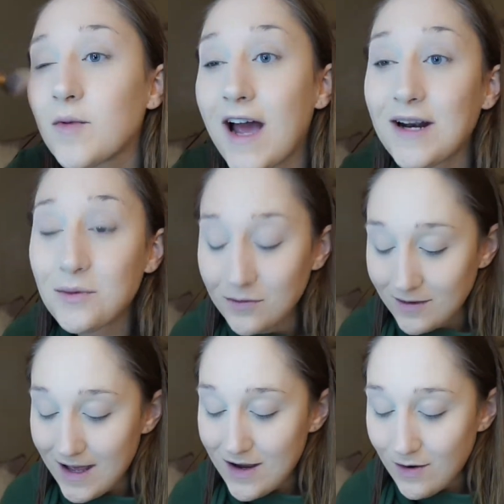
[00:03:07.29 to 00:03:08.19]
but I
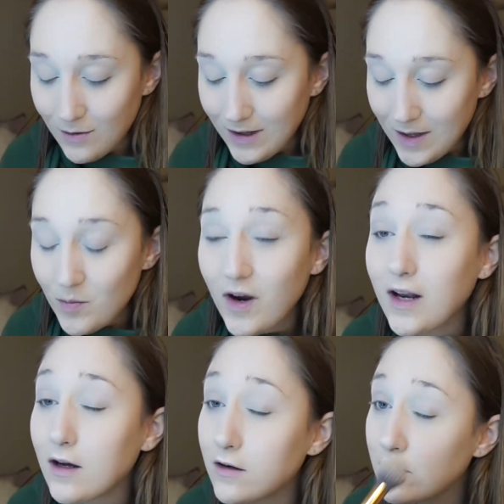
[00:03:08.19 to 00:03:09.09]
don't like a really
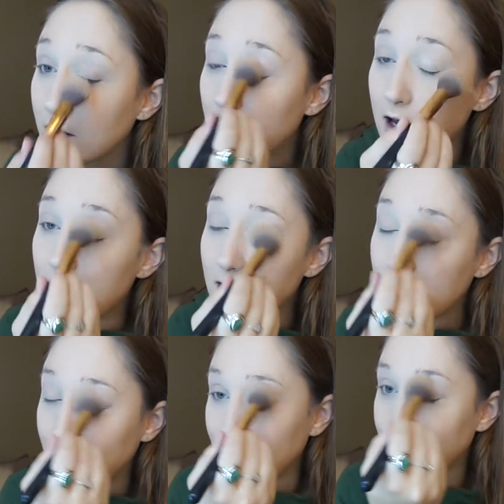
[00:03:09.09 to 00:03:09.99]
bright under eye. I
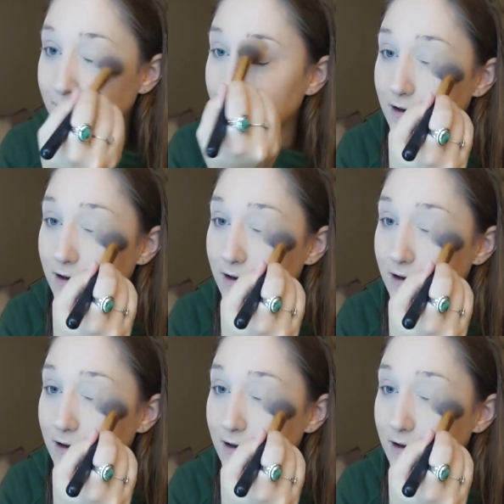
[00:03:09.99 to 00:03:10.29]
think